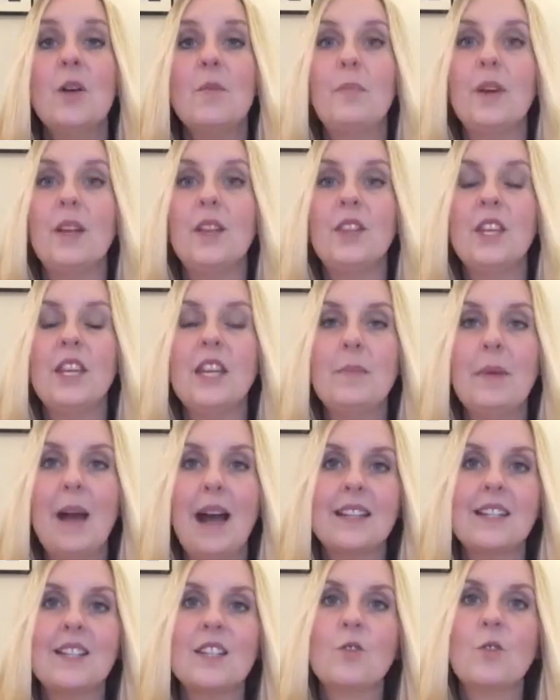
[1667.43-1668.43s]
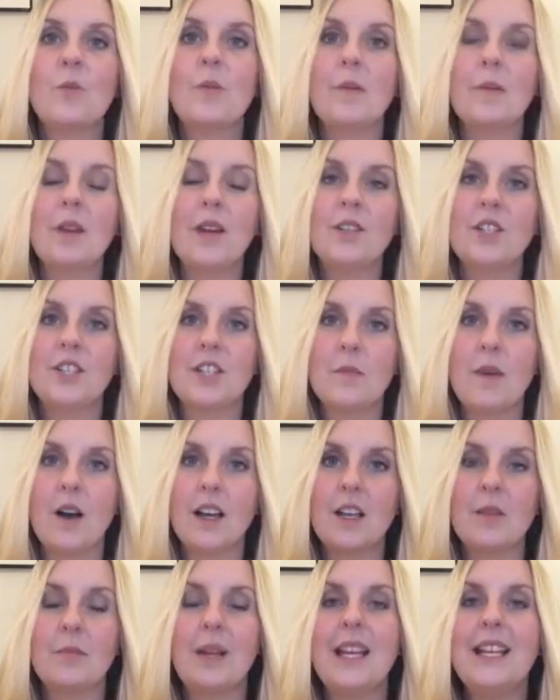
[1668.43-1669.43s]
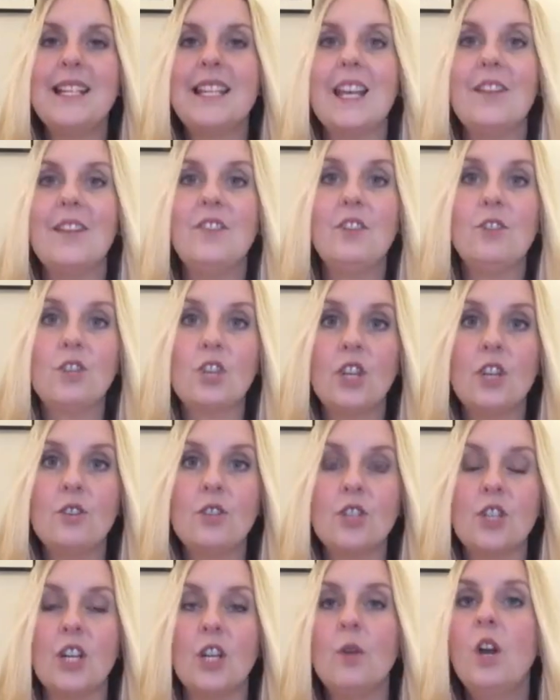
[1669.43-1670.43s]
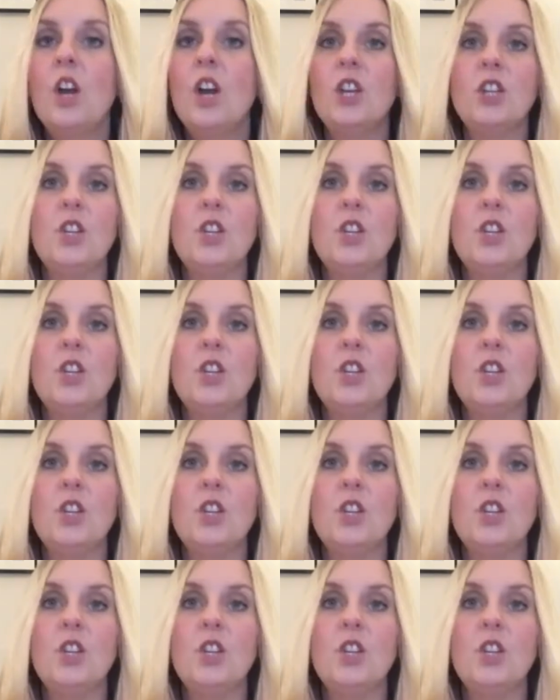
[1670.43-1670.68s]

But the patterns will be uploaded to the marketplace if you choose to.